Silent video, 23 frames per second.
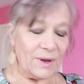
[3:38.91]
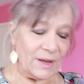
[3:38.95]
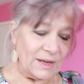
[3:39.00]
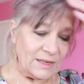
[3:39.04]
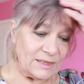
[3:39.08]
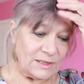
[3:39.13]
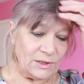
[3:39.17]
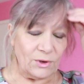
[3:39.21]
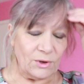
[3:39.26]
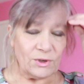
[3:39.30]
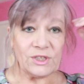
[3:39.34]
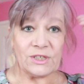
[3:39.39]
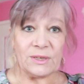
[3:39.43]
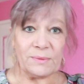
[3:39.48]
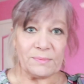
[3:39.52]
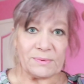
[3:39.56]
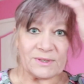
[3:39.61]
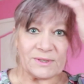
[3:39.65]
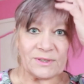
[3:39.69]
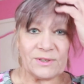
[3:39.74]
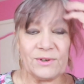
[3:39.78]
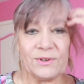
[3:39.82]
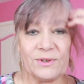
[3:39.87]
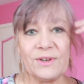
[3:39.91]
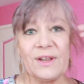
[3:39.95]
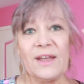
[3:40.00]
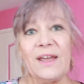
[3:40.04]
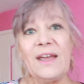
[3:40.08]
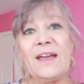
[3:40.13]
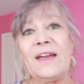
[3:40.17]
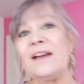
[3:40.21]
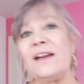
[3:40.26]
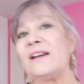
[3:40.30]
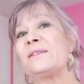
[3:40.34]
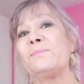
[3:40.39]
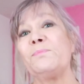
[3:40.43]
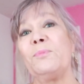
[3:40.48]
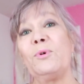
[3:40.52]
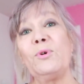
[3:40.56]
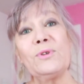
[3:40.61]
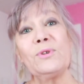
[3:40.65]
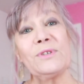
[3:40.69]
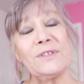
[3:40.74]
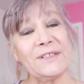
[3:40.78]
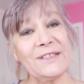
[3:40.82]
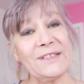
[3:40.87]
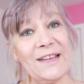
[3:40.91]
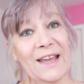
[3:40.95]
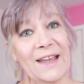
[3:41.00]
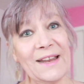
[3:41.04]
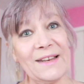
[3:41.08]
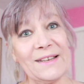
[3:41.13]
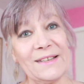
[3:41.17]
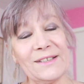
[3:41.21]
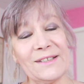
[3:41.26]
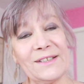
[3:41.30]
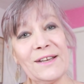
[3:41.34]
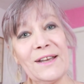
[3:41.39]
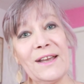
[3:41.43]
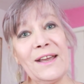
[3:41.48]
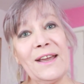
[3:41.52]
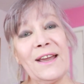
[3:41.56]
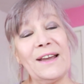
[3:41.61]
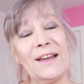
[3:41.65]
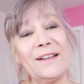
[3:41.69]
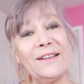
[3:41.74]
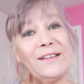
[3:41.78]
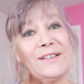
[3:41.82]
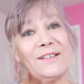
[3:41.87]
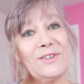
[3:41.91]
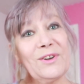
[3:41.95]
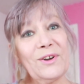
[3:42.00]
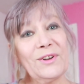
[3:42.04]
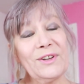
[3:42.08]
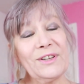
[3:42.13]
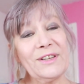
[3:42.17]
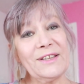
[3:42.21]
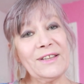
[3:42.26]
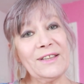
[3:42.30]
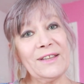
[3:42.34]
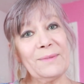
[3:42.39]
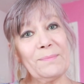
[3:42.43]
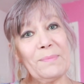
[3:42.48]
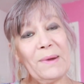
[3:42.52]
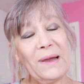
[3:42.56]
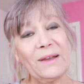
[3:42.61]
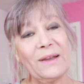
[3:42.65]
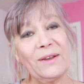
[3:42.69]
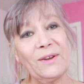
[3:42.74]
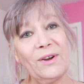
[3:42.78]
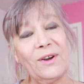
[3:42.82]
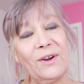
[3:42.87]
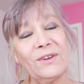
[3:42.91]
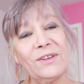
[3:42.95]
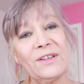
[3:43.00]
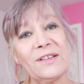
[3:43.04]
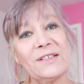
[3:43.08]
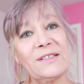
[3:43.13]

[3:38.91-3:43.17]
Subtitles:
His lordship's son has bought a tent, and he's got it in the back garden.